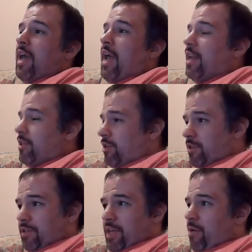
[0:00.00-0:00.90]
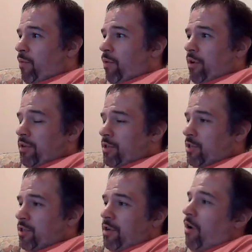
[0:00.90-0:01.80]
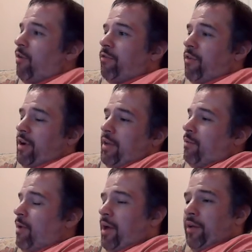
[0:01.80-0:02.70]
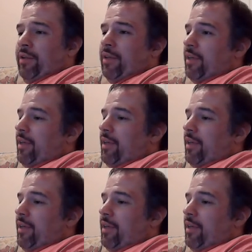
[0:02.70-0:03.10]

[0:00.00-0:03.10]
And it worked so fucking well.